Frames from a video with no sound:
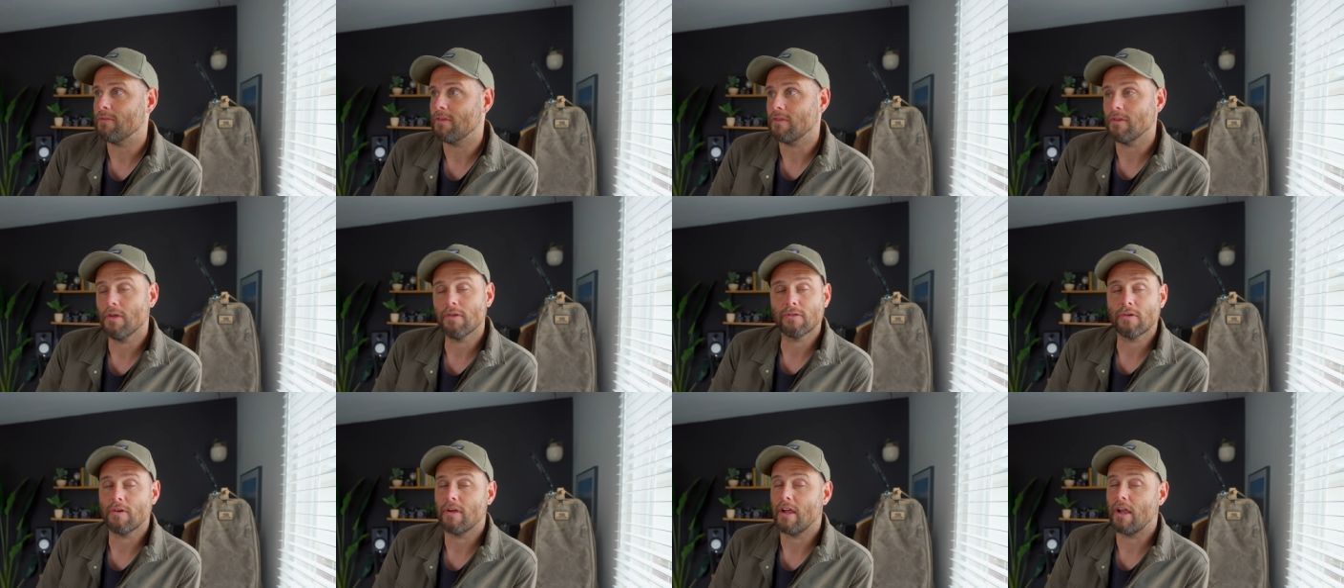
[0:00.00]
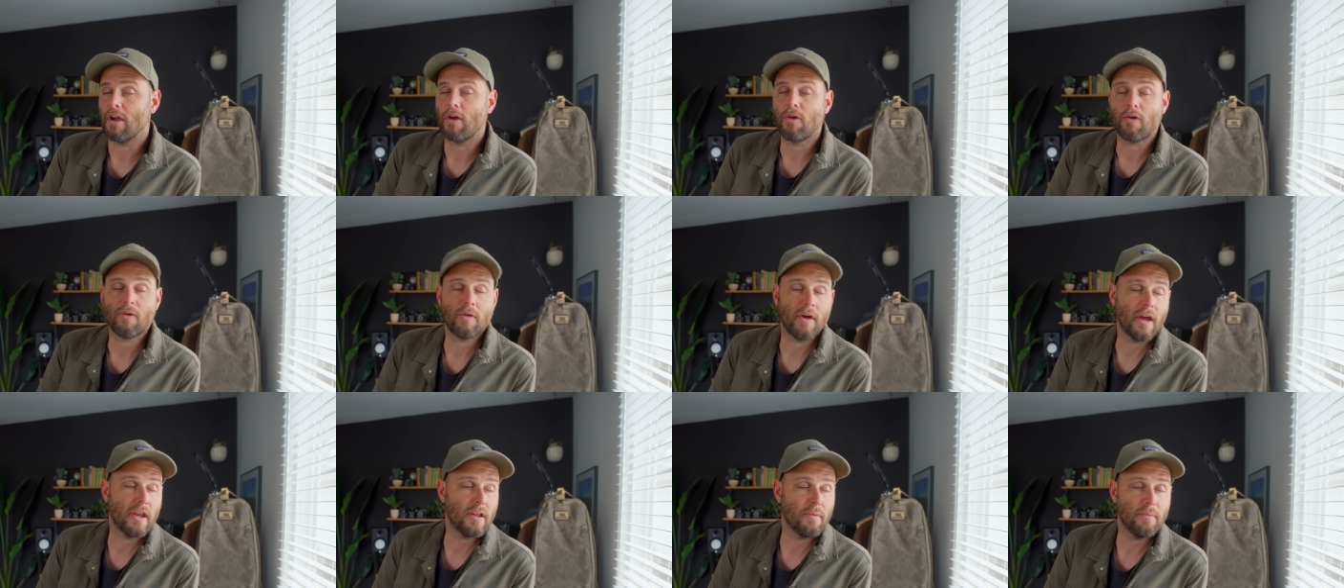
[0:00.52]
and those are
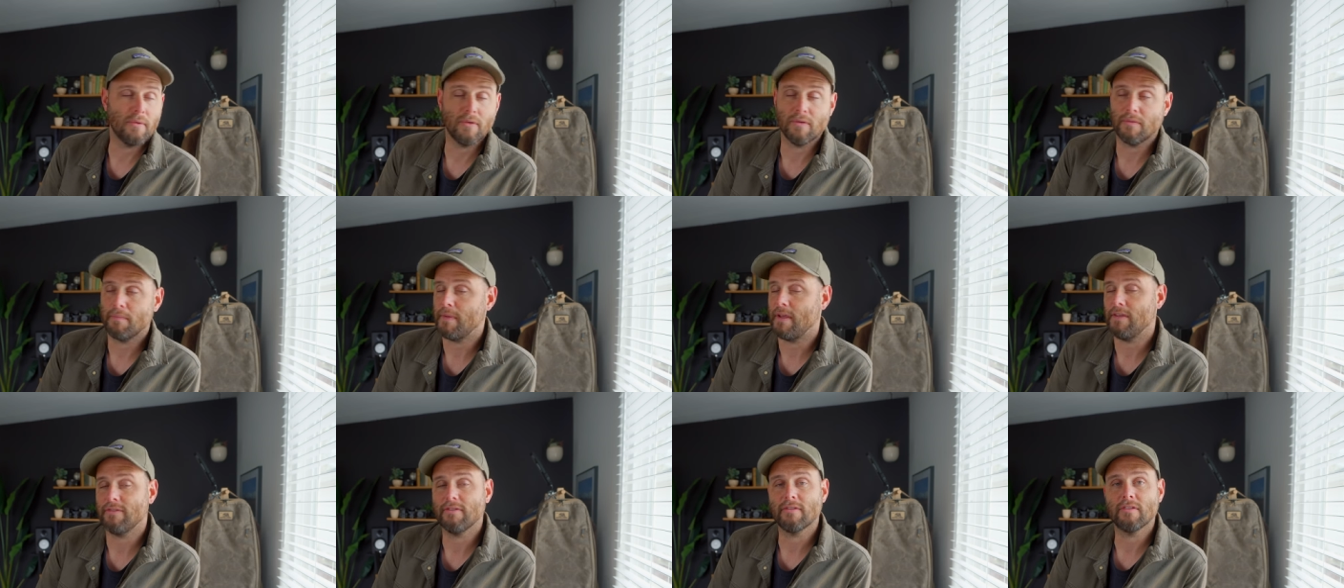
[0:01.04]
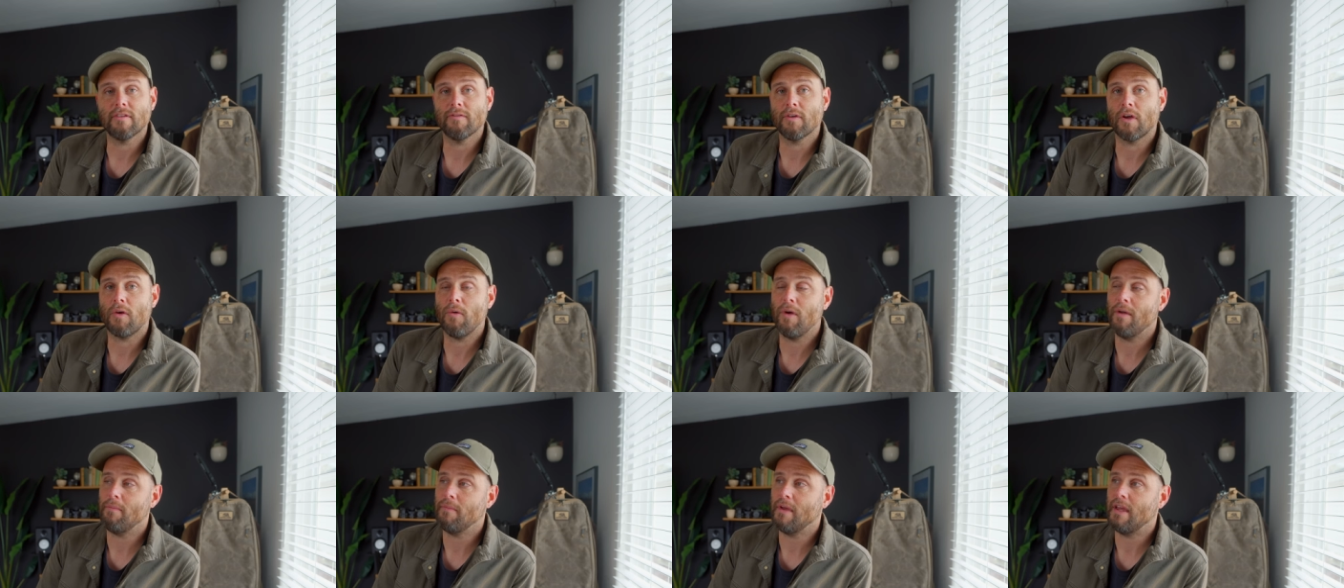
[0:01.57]
incredible pieces of
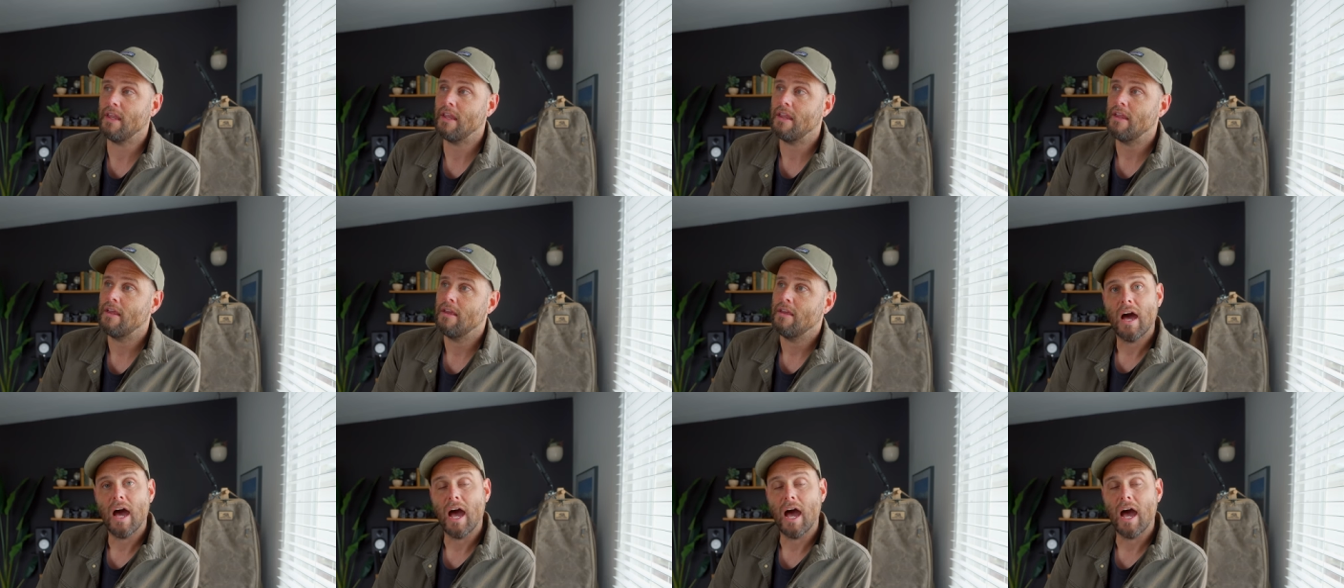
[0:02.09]
equipment.